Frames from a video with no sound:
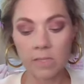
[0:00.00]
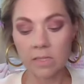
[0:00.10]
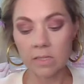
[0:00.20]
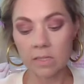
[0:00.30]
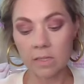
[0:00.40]

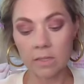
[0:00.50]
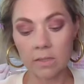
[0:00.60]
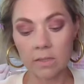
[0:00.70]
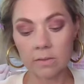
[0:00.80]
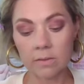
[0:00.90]
this is not
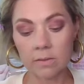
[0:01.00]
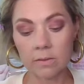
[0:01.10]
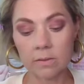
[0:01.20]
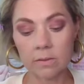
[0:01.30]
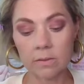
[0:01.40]

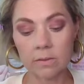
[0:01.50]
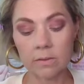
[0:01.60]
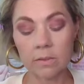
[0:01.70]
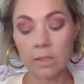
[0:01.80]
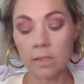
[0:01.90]

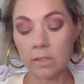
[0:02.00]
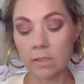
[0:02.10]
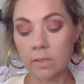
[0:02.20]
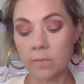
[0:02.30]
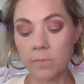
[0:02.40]
in
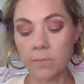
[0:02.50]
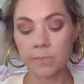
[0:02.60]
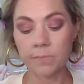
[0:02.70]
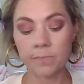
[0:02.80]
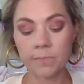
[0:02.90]
this,
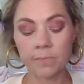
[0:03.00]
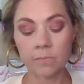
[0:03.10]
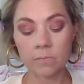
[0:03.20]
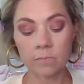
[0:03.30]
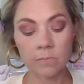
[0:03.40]

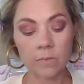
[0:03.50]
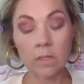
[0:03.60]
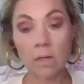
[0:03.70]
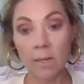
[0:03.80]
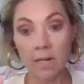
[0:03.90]

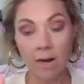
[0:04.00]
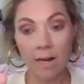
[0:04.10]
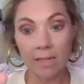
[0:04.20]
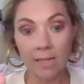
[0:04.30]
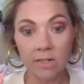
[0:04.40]
about our
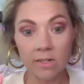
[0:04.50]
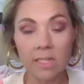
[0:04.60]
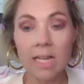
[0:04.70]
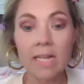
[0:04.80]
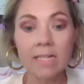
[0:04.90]
eyeliners.
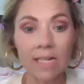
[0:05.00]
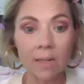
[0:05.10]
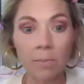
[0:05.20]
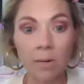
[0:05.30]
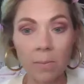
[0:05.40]
I
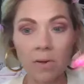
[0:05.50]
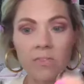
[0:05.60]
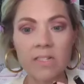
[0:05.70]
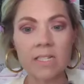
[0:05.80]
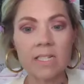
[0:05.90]
can pop
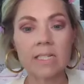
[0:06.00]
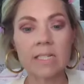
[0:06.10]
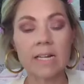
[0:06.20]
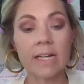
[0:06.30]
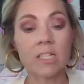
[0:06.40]
off this
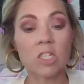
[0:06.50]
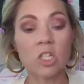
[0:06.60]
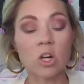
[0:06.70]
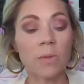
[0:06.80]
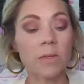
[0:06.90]
end and I can
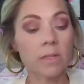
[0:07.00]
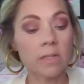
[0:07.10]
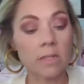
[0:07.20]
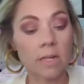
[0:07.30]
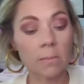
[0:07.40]
sharpen
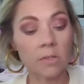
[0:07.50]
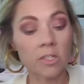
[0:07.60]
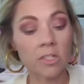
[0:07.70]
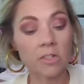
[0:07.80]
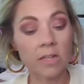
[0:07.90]
this. And I'm
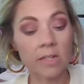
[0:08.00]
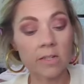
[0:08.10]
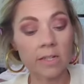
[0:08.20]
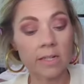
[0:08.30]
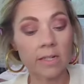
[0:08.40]
going to do that
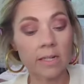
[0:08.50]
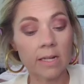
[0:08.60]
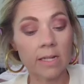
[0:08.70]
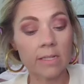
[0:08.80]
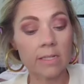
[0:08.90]
so I get a
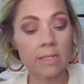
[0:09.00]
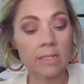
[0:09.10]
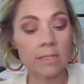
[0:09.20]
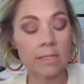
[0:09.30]
nice